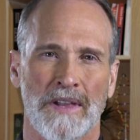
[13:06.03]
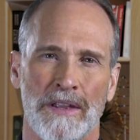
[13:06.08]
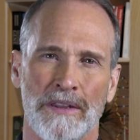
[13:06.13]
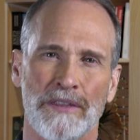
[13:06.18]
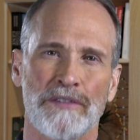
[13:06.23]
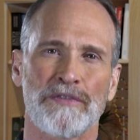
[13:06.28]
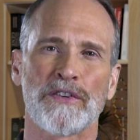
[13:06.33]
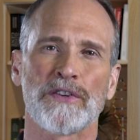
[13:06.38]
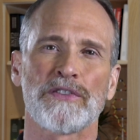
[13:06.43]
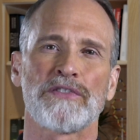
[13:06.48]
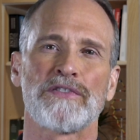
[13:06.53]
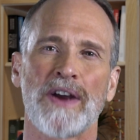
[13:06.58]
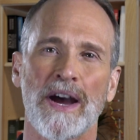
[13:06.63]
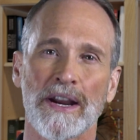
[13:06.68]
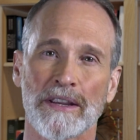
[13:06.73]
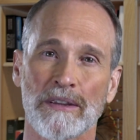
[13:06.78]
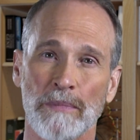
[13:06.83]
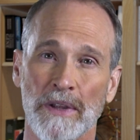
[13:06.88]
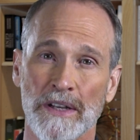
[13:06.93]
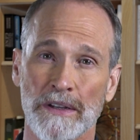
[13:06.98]
The first
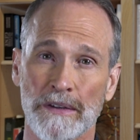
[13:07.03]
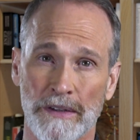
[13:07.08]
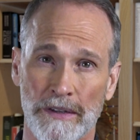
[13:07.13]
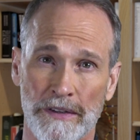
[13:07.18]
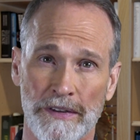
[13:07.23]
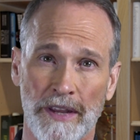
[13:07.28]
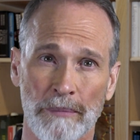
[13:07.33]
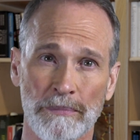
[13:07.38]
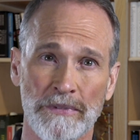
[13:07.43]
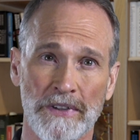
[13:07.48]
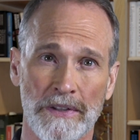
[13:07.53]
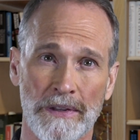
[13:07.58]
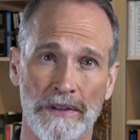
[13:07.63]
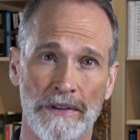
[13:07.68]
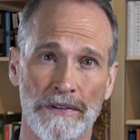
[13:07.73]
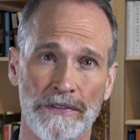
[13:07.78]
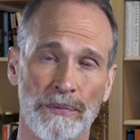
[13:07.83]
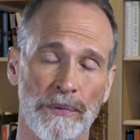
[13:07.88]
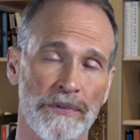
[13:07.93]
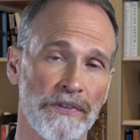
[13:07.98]
documented attempt at
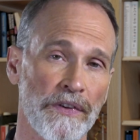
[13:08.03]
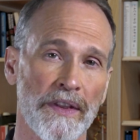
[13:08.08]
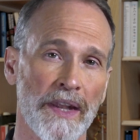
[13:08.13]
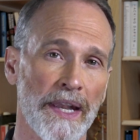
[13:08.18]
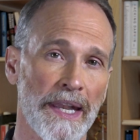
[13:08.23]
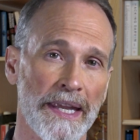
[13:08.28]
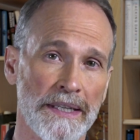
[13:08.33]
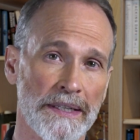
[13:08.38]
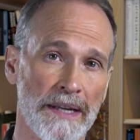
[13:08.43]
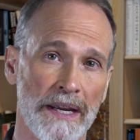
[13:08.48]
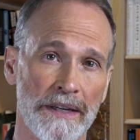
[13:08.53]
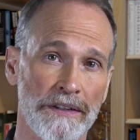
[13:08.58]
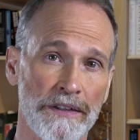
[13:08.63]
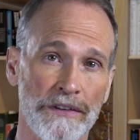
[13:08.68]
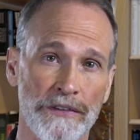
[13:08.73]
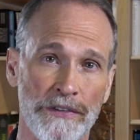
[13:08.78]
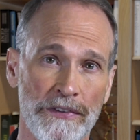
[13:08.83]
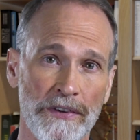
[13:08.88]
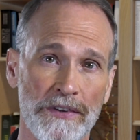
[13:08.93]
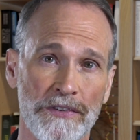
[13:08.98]
this was in the late
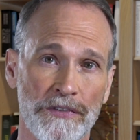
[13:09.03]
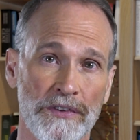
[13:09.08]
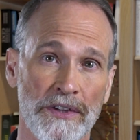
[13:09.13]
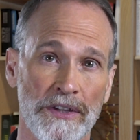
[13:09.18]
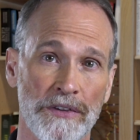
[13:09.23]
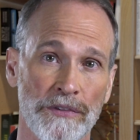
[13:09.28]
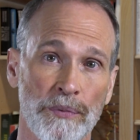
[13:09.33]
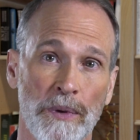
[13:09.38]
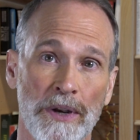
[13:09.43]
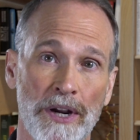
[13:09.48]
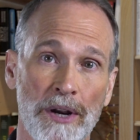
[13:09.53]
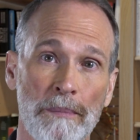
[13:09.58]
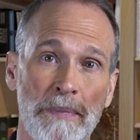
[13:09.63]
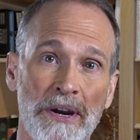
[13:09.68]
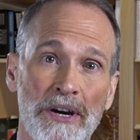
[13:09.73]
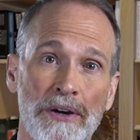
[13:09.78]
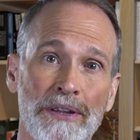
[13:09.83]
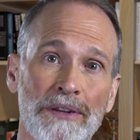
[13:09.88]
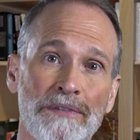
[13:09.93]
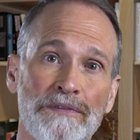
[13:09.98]
1960s when an
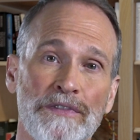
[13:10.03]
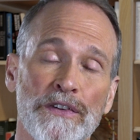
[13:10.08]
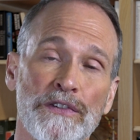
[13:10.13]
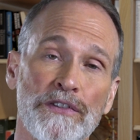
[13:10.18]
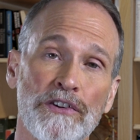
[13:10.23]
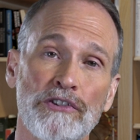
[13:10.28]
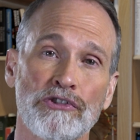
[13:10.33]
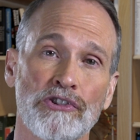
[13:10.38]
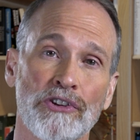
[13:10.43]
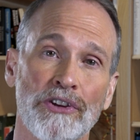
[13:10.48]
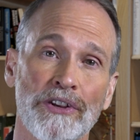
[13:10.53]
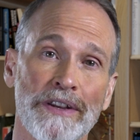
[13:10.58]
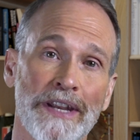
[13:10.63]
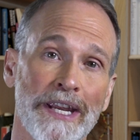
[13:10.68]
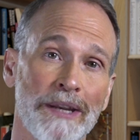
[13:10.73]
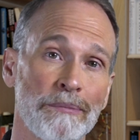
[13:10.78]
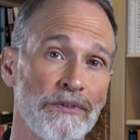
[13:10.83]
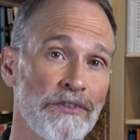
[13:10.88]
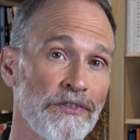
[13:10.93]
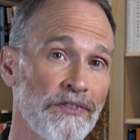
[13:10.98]
American physician
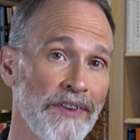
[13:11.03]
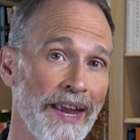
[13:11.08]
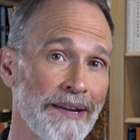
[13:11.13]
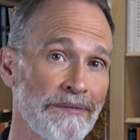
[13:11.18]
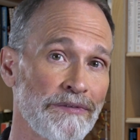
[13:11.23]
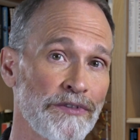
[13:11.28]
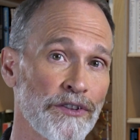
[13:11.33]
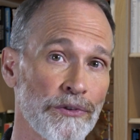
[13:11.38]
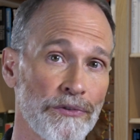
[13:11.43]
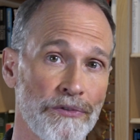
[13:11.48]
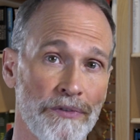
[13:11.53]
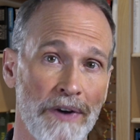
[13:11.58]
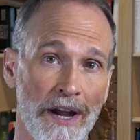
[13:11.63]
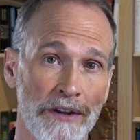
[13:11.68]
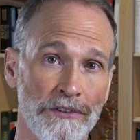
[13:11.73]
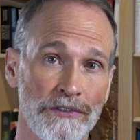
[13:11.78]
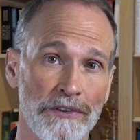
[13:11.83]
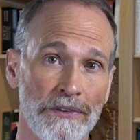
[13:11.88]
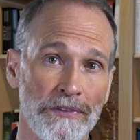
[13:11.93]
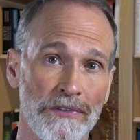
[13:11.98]
named Stanfield
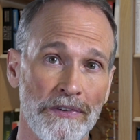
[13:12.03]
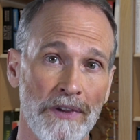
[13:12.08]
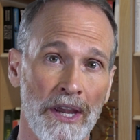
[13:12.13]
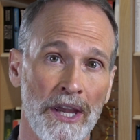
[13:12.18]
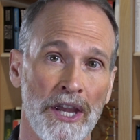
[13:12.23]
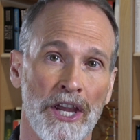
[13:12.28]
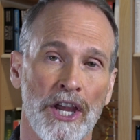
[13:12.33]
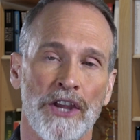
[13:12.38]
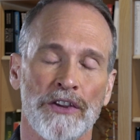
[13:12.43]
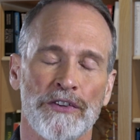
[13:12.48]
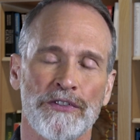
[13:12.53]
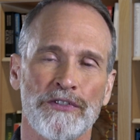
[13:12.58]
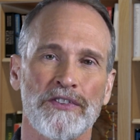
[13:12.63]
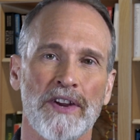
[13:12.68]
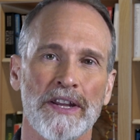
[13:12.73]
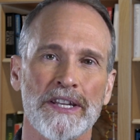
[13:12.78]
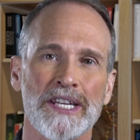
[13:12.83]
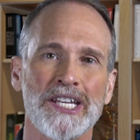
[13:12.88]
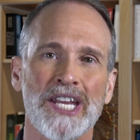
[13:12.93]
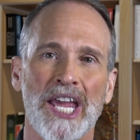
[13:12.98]
Rogers
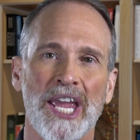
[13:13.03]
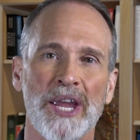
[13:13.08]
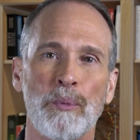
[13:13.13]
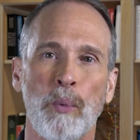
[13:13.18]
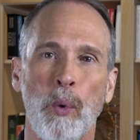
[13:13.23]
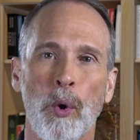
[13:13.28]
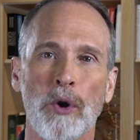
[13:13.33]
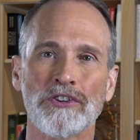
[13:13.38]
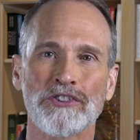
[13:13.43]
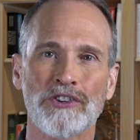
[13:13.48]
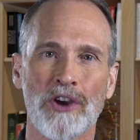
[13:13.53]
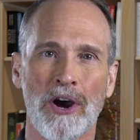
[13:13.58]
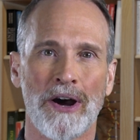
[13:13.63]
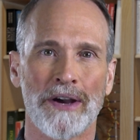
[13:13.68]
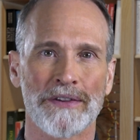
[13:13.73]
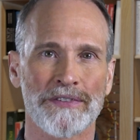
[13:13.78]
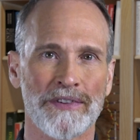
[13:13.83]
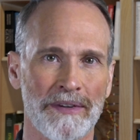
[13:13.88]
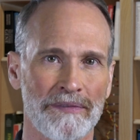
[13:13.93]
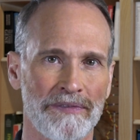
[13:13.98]
studied a
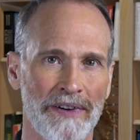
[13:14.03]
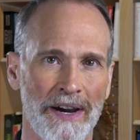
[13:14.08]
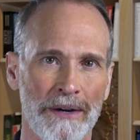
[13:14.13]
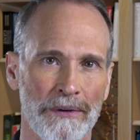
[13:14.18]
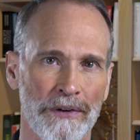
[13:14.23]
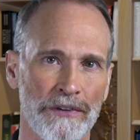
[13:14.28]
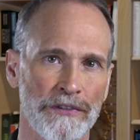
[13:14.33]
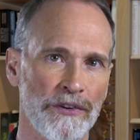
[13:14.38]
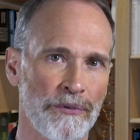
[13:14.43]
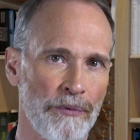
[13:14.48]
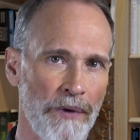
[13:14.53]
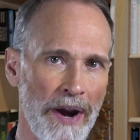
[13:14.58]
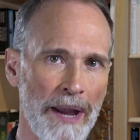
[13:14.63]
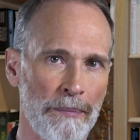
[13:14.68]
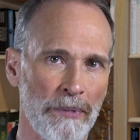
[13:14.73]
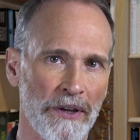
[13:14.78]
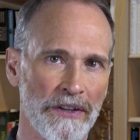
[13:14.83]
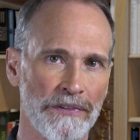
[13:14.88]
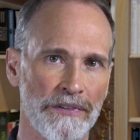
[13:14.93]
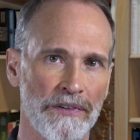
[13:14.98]
wart-causing virus in
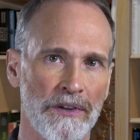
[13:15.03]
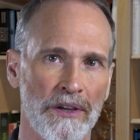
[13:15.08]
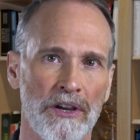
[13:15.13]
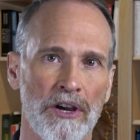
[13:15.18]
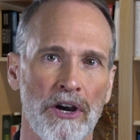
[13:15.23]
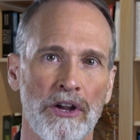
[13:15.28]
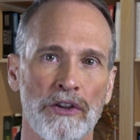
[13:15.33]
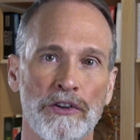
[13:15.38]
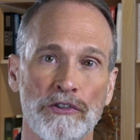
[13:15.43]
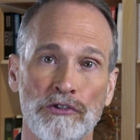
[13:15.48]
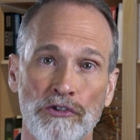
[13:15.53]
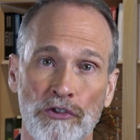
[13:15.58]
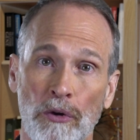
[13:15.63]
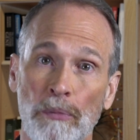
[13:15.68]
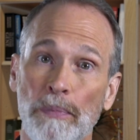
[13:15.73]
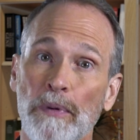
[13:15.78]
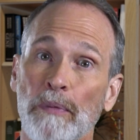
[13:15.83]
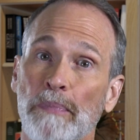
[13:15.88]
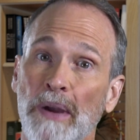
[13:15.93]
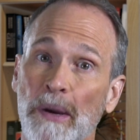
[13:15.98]
rabbits called the
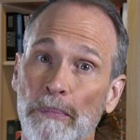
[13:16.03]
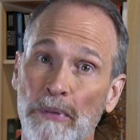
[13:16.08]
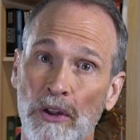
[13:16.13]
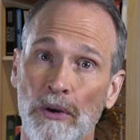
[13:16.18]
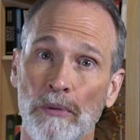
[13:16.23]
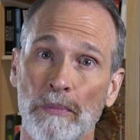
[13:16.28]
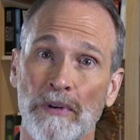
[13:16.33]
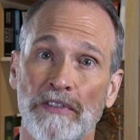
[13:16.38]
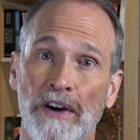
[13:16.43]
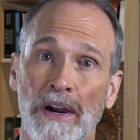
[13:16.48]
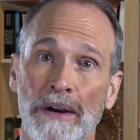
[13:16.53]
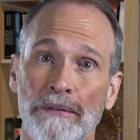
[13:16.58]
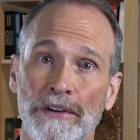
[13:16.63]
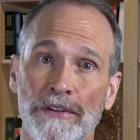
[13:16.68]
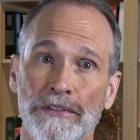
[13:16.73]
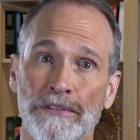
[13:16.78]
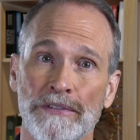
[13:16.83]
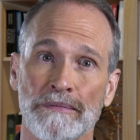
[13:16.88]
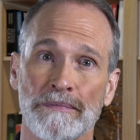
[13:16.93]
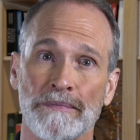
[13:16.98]
Shope
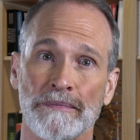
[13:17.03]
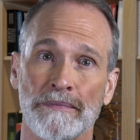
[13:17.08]
papillomavirus.